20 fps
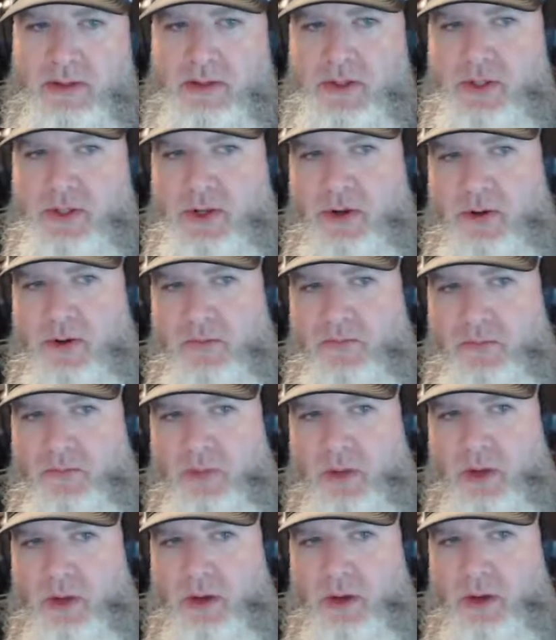So
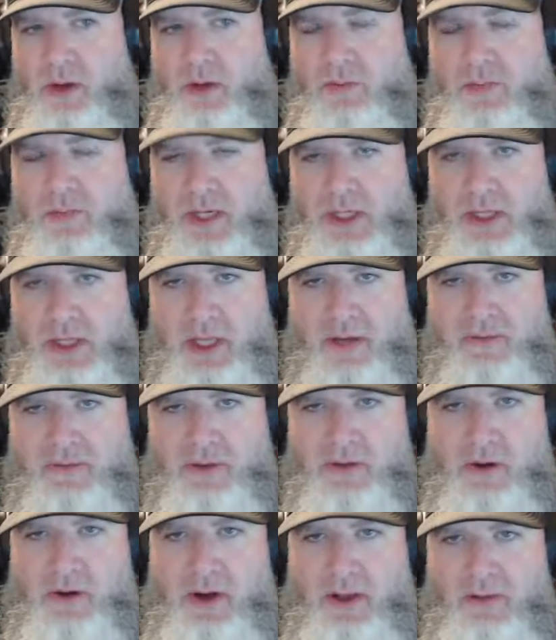much love
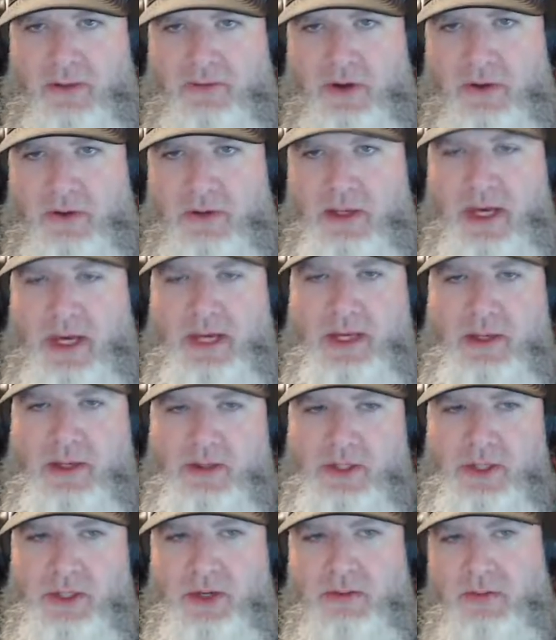to all of you. Thank you
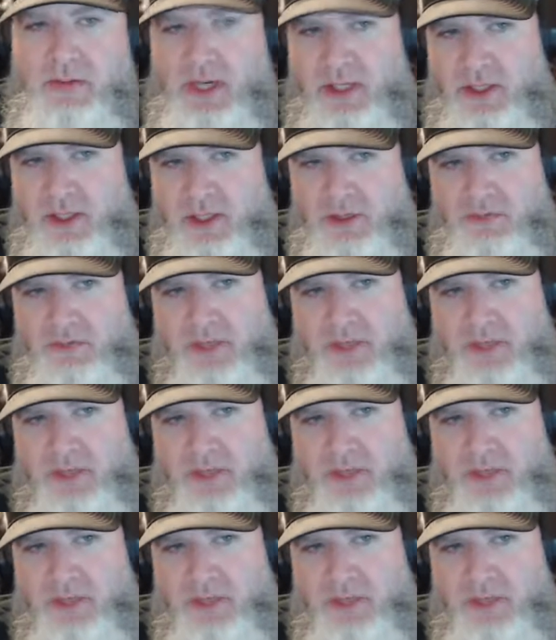so much.